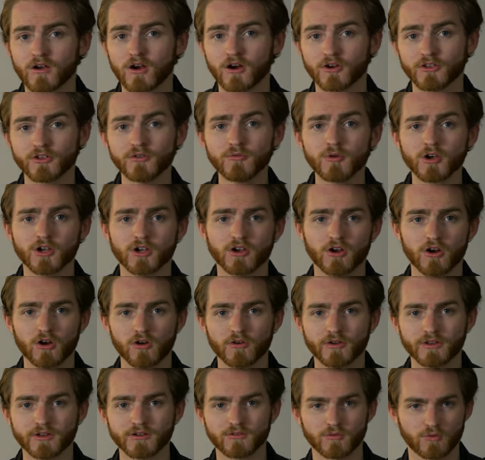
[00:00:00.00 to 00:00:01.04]
Are you a
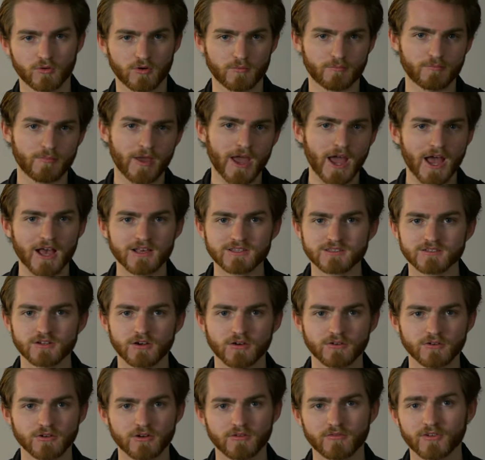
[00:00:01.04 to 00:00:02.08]
current or past
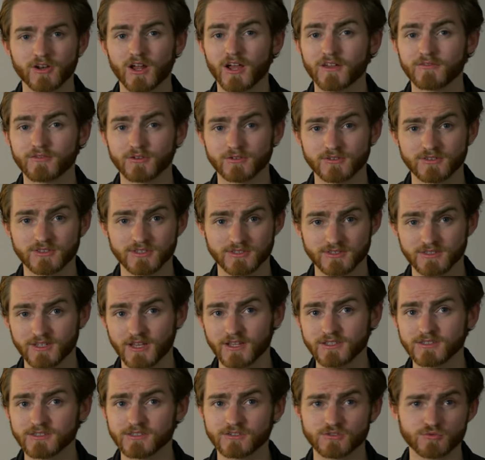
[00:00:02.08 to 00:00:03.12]
owner of an iPhone
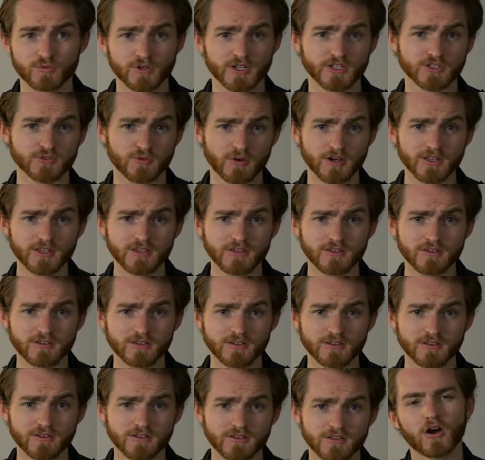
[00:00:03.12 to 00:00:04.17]
6S in 2020?
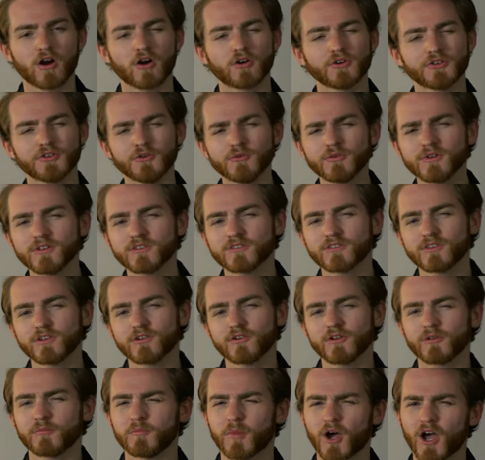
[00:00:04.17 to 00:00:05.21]
Are you
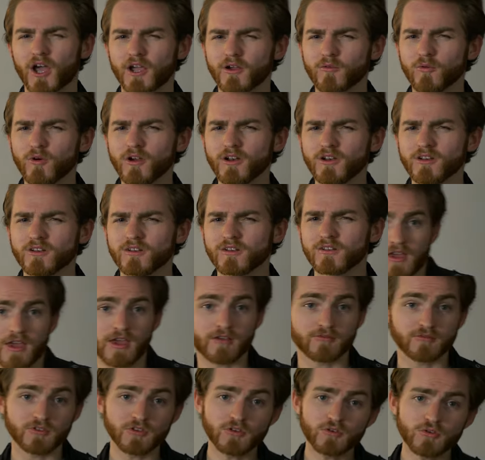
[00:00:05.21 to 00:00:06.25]
considering buying one?
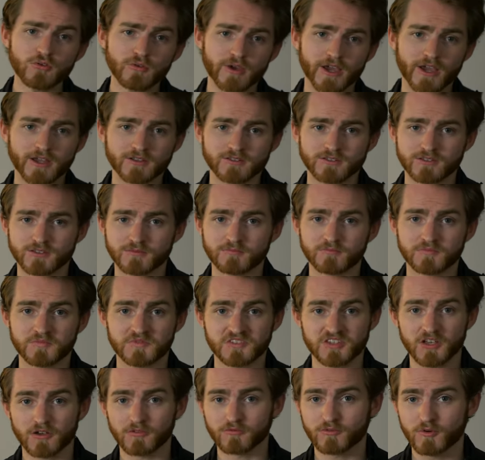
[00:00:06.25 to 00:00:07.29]
Have you had to
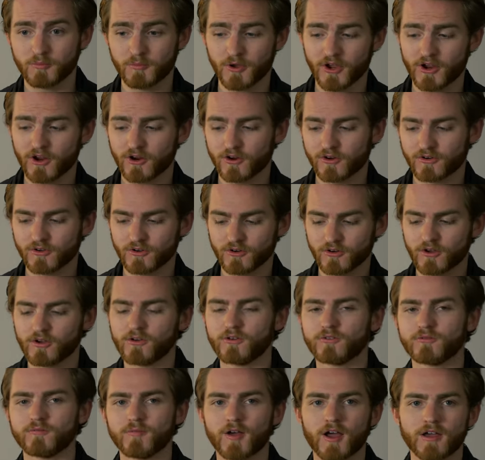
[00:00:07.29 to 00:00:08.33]
self-repair your
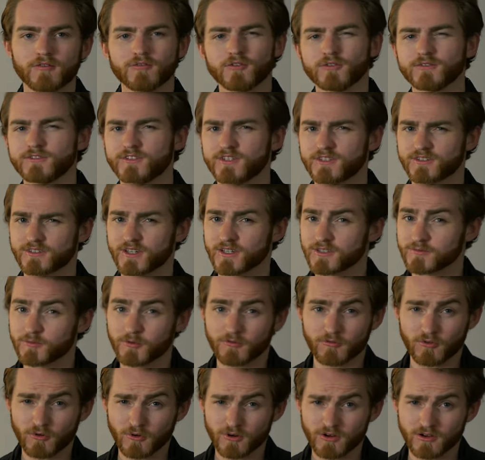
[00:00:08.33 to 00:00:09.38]
own iPhone 6S
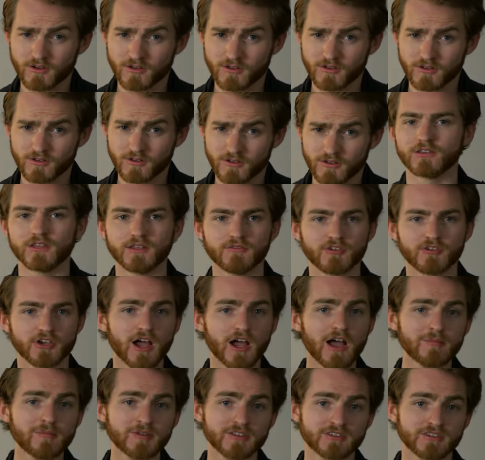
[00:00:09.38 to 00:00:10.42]
before? Leave a
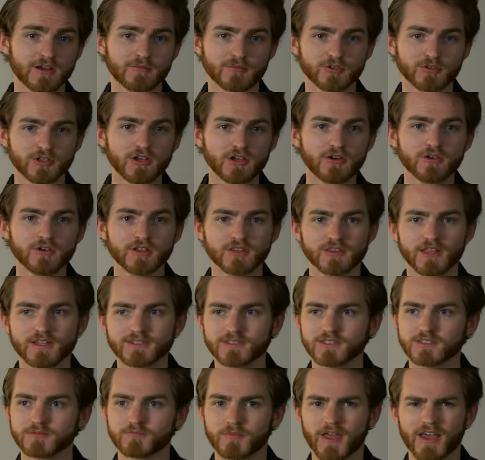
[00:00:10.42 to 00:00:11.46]
comment down below and
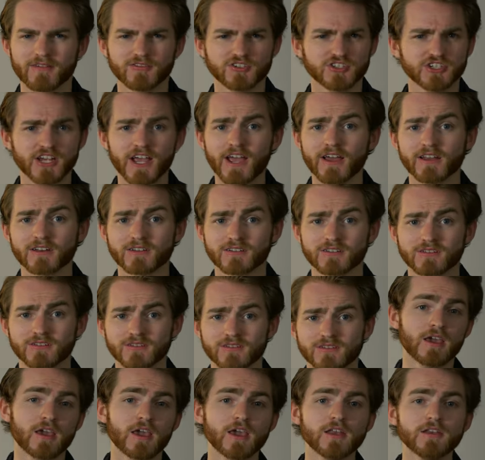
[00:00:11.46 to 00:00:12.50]
let's have a chat.
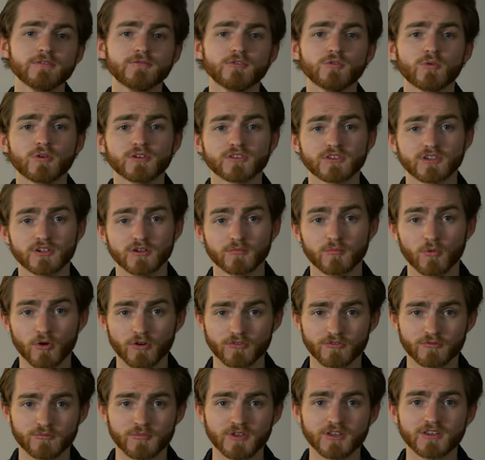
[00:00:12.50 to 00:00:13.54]
And if you want to hear more
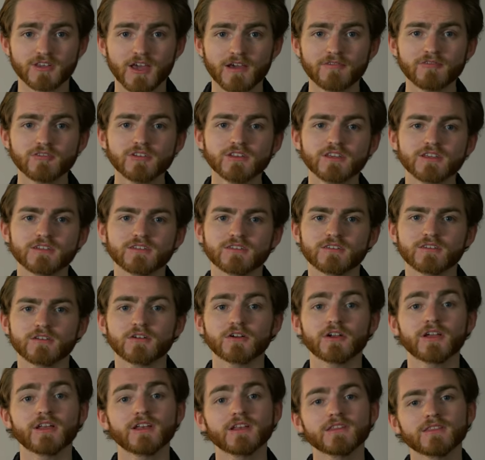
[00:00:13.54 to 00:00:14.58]
from me, definitely
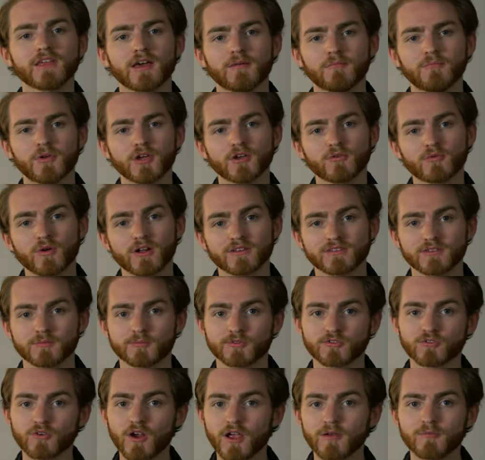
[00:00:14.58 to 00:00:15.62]
consider hitting that big red
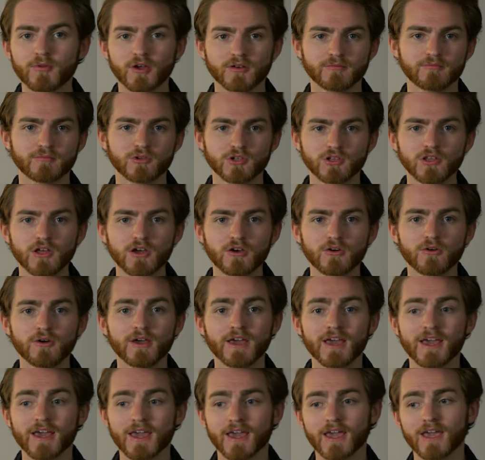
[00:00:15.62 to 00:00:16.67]
subscribe button below
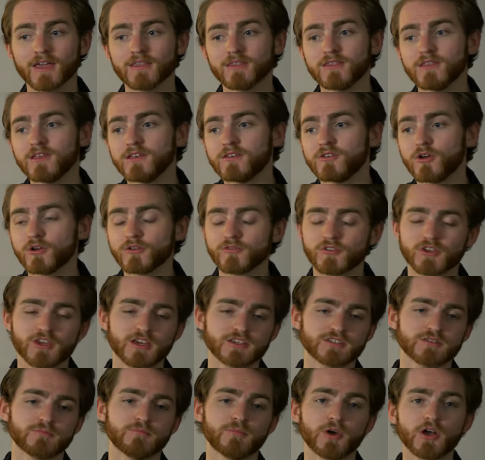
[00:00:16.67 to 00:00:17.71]
and the
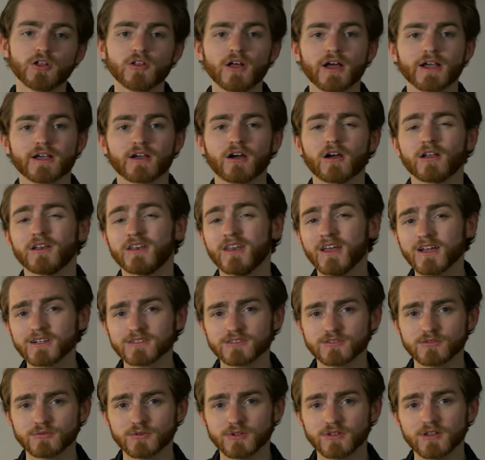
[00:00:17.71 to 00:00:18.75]
notification bell icon
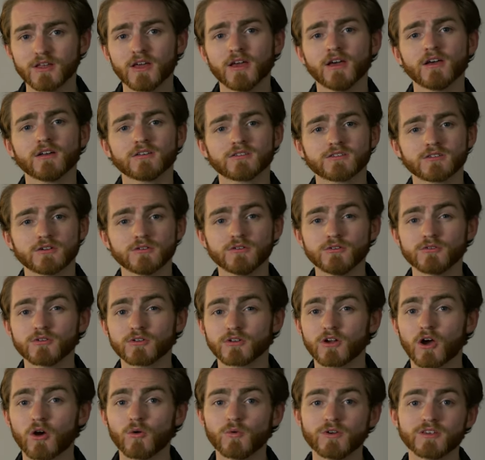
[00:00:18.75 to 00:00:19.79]
next to it so you can
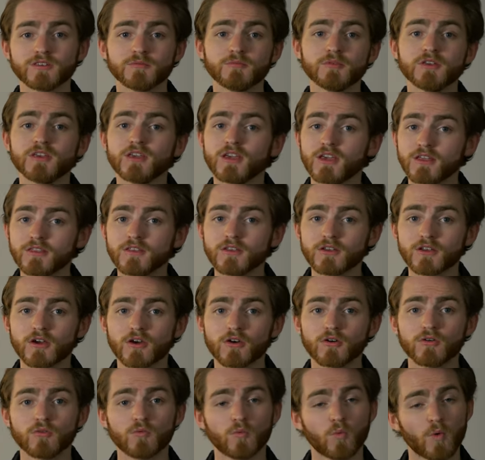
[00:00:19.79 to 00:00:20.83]
always be in the
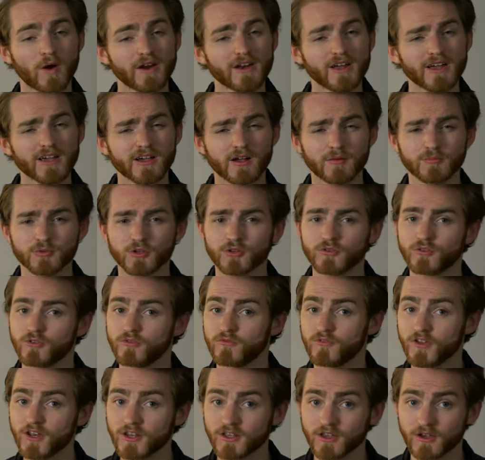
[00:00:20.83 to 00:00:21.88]
know when I upload new
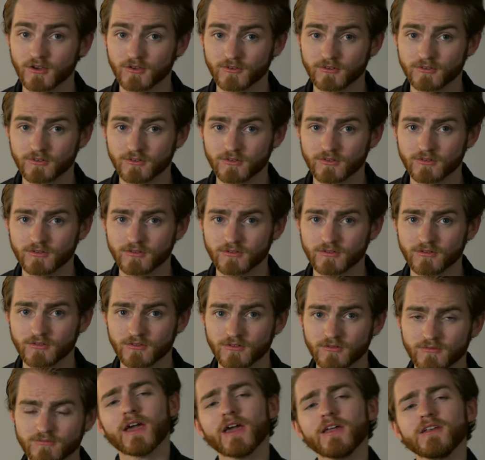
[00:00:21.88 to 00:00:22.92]
videos.
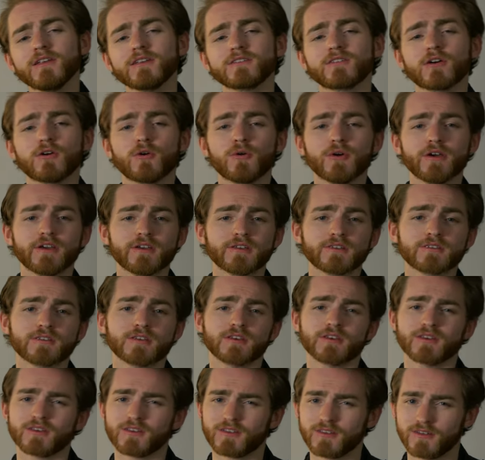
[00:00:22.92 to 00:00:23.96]
And as always,
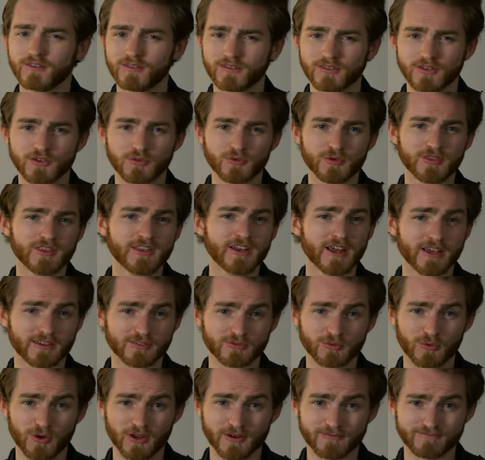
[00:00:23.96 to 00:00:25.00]
see you in the
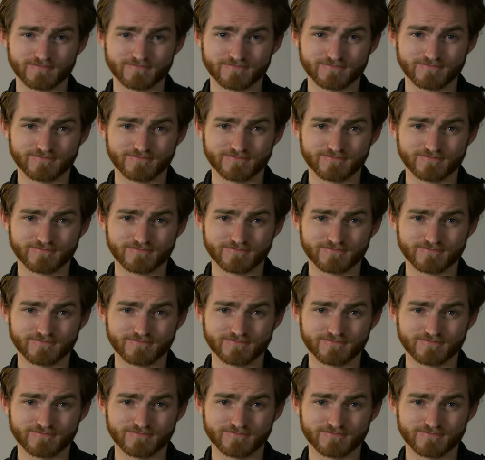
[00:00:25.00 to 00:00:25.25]
next one.